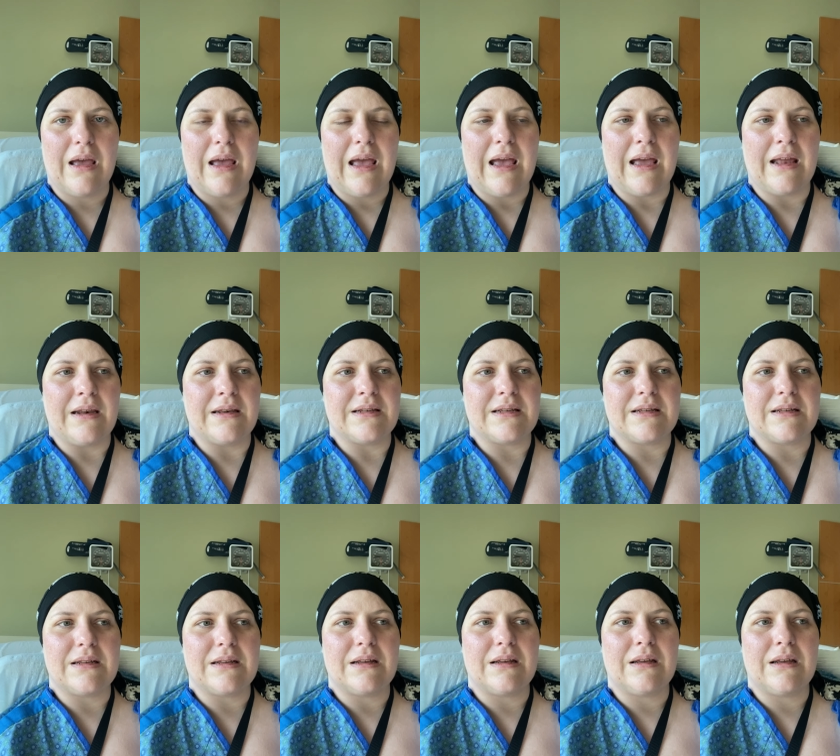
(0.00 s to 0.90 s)
And
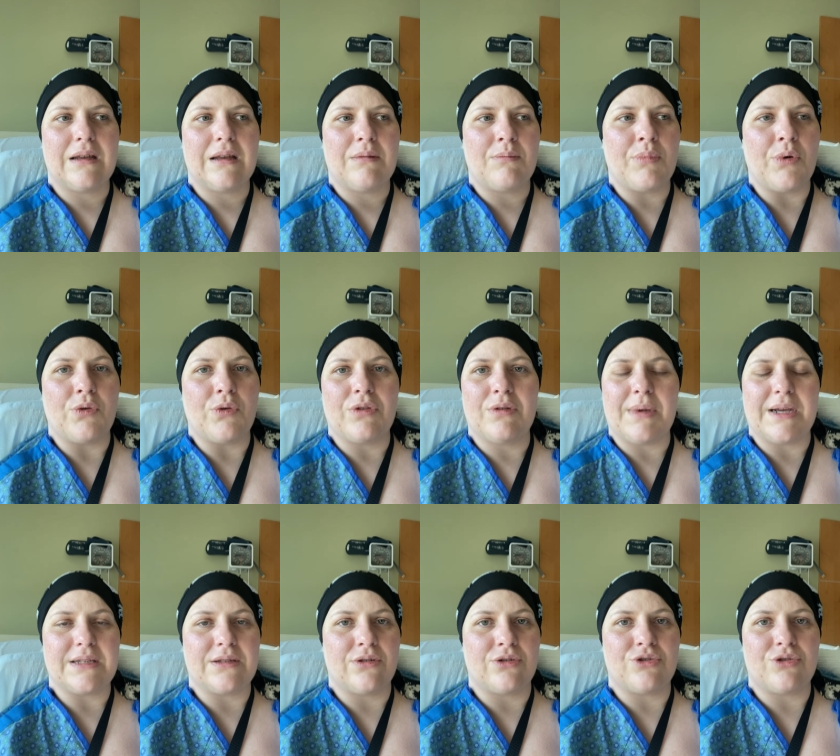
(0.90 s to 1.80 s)
both of my
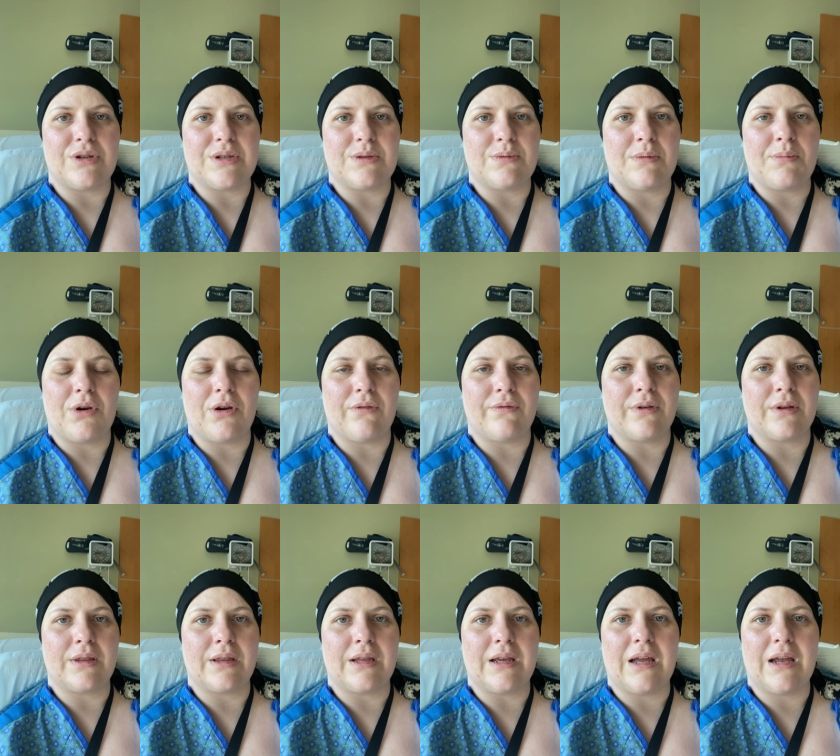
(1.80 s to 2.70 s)
surgeries went
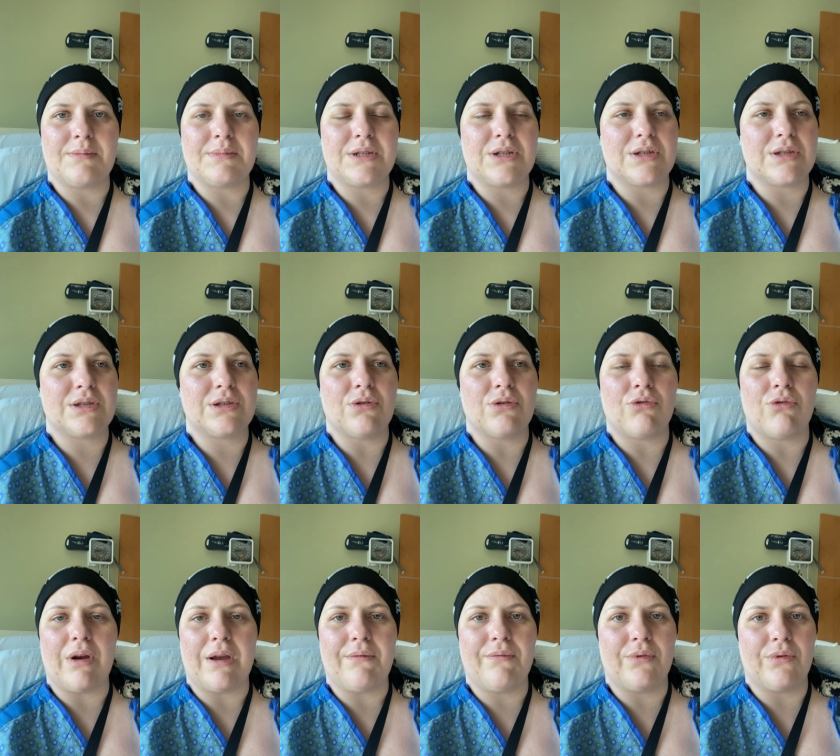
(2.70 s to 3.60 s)
perfectly. I'm just so
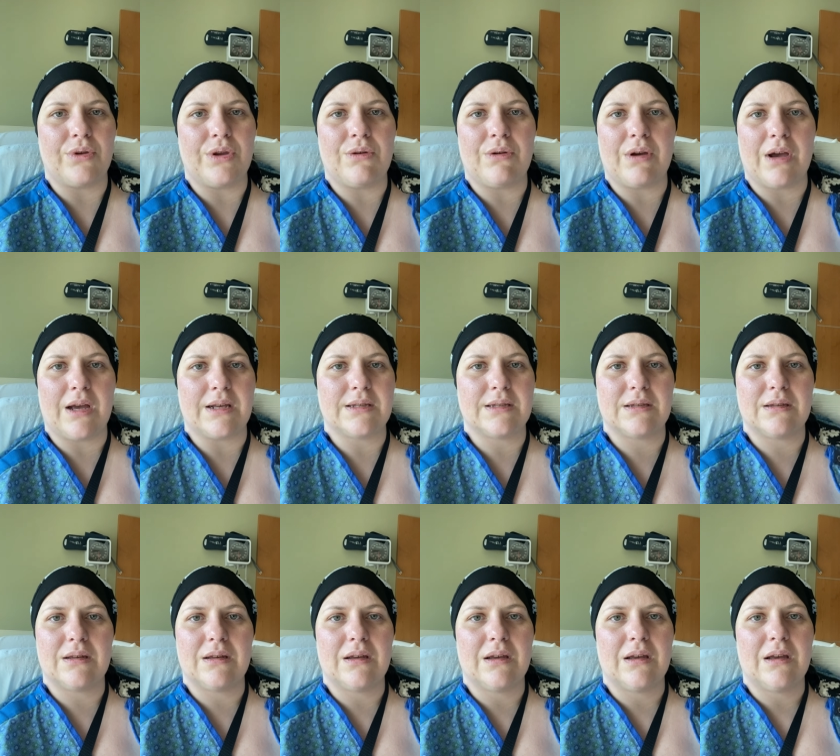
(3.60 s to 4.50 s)
grateful, you guys.
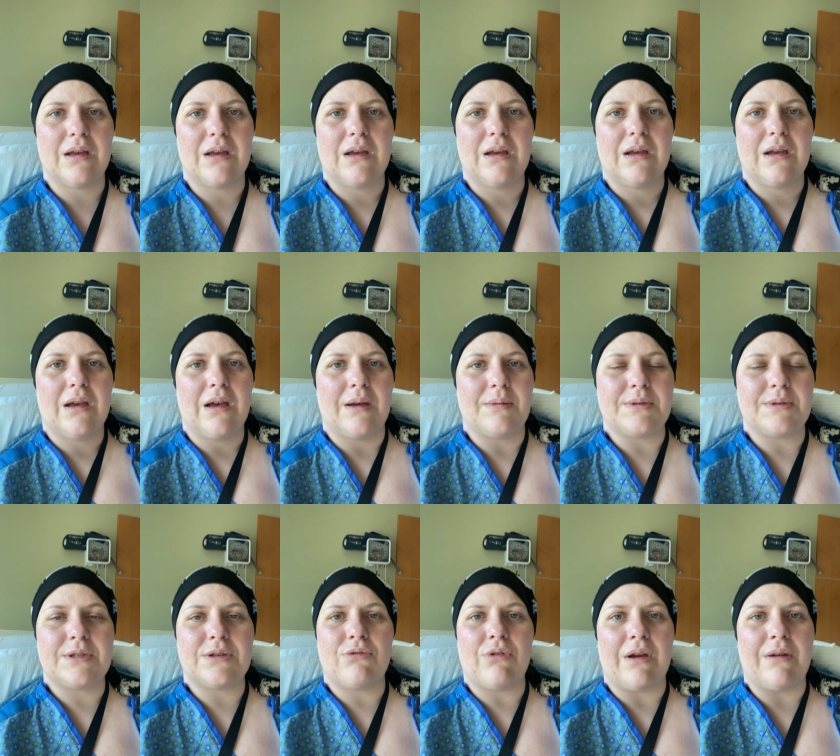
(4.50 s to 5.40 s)
I'm
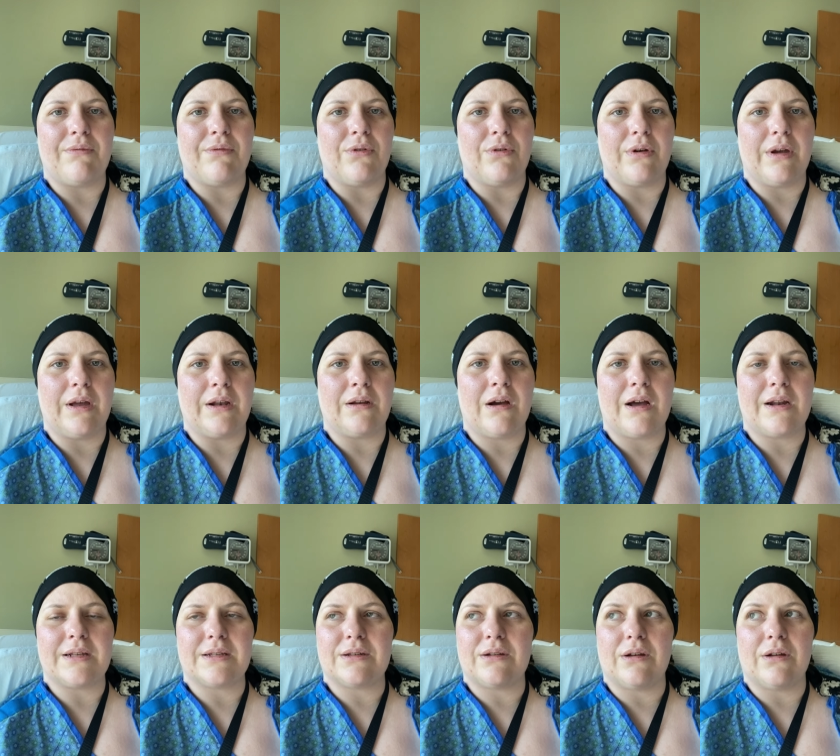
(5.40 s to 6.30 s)
so grateful, and God
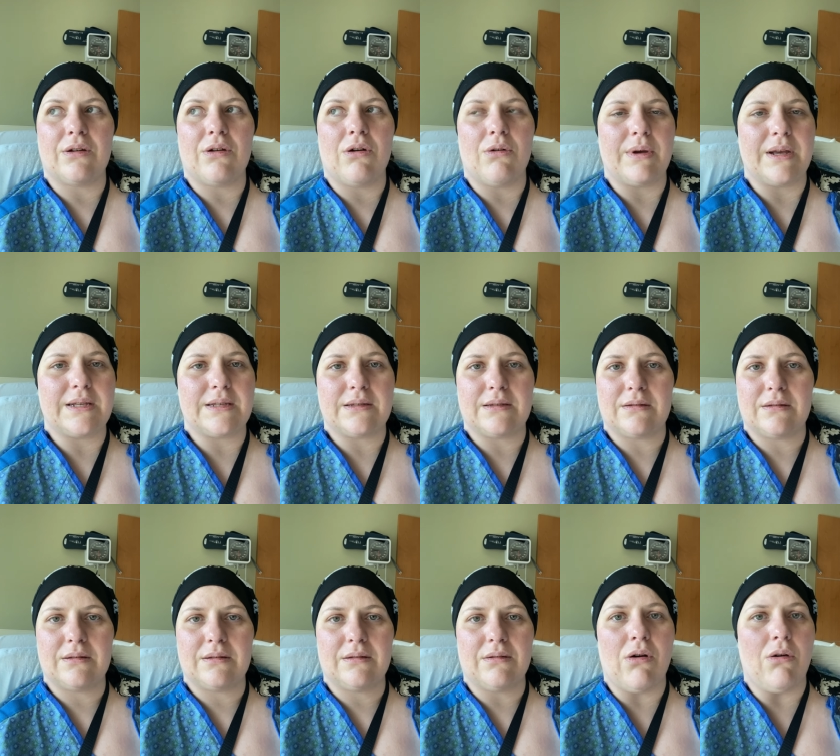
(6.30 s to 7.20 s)
is good always,
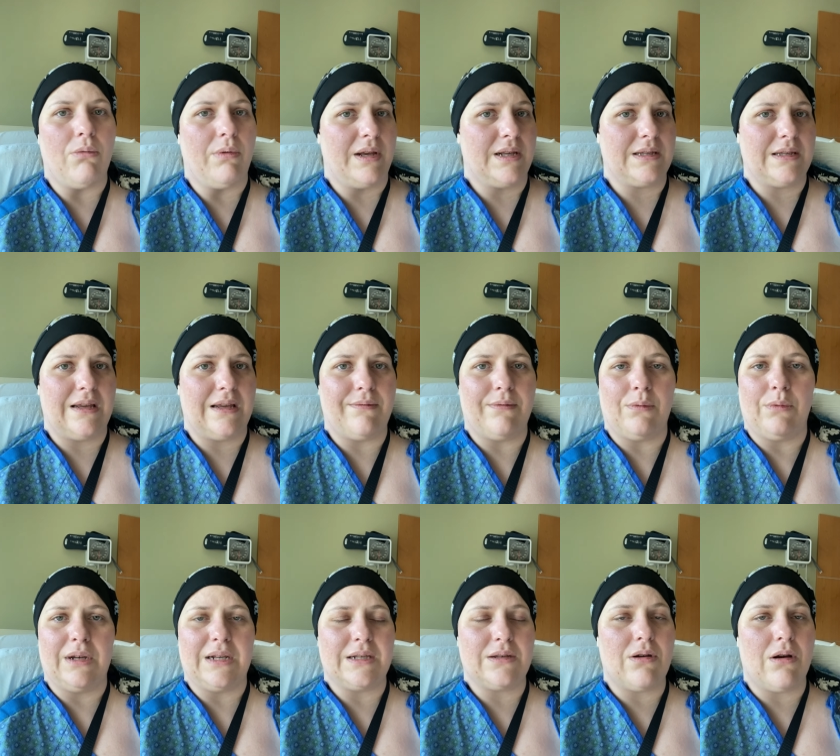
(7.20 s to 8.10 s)
always, even
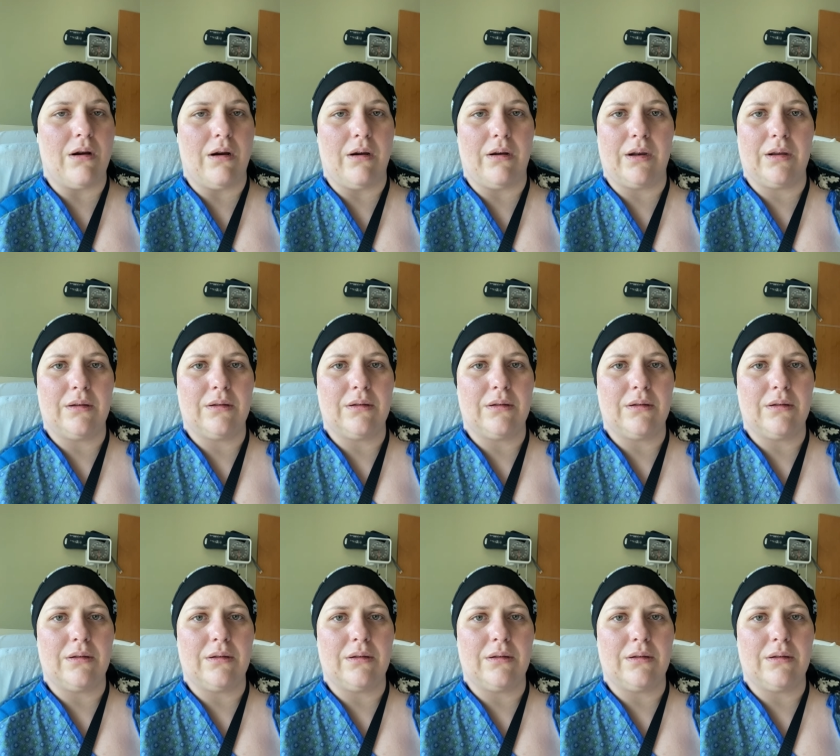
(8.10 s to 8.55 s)
when it's hard.